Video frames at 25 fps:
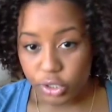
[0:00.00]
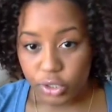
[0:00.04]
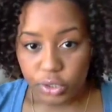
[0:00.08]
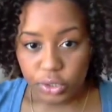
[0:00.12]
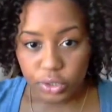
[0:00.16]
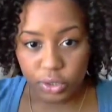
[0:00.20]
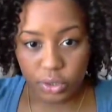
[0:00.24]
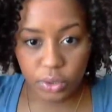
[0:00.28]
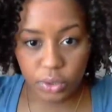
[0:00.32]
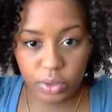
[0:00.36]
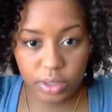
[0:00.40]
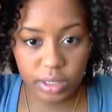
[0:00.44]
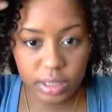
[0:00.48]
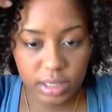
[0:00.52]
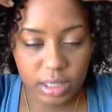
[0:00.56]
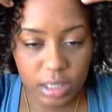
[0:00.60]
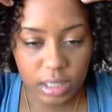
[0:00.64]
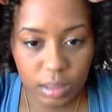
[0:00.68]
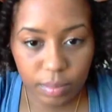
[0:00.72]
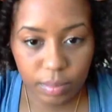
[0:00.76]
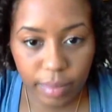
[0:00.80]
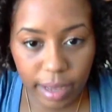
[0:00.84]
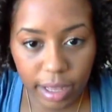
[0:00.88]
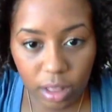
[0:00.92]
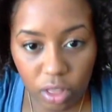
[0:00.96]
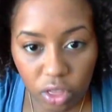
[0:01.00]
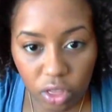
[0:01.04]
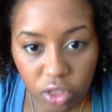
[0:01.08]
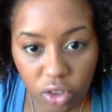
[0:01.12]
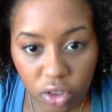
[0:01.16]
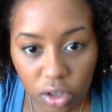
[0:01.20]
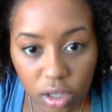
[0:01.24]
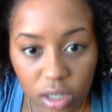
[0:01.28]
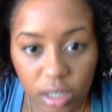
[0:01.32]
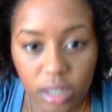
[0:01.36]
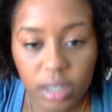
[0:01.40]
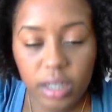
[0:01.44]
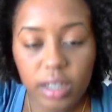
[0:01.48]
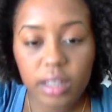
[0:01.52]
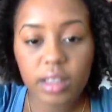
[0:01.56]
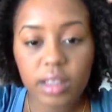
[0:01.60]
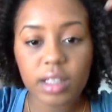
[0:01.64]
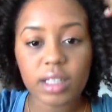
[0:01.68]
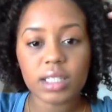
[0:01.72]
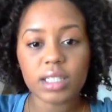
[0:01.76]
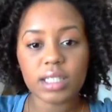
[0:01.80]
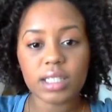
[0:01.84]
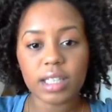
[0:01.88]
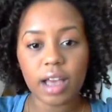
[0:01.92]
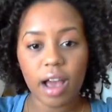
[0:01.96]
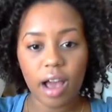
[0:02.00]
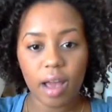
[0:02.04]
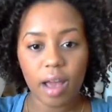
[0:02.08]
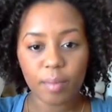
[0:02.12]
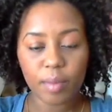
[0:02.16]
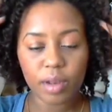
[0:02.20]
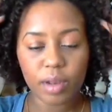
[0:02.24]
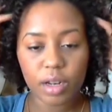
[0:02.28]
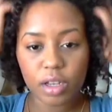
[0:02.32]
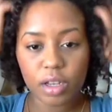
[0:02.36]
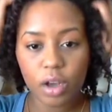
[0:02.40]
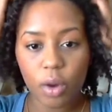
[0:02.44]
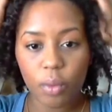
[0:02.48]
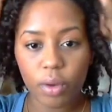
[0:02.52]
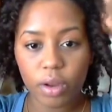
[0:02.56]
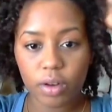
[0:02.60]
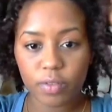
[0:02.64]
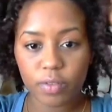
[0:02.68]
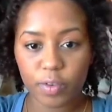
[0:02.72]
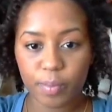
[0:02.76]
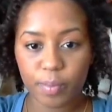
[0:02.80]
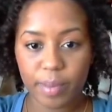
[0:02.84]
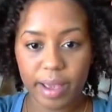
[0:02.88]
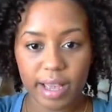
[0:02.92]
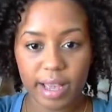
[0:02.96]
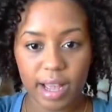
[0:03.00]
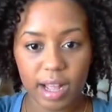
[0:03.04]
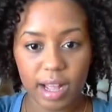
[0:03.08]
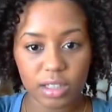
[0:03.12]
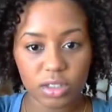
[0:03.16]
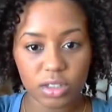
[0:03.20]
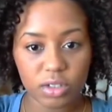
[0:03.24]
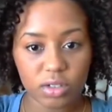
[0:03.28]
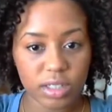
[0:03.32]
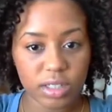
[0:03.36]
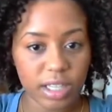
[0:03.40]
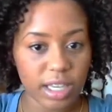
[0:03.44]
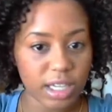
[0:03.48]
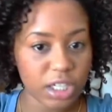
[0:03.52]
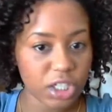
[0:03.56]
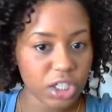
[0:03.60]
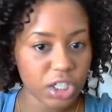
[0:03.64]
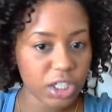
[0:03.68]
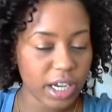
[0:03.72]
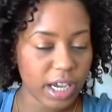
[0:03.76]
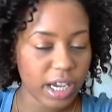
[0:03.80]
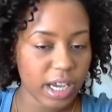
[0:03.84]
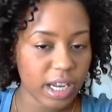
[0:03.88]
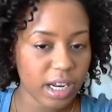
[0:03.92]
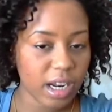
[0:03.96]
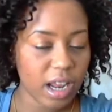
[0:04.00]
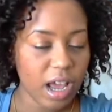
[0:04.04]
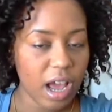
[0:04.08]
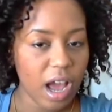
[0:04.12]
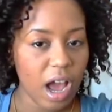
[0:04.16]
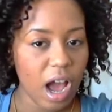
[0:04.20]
So this is my look. This is how I'm going to go in for my consultation.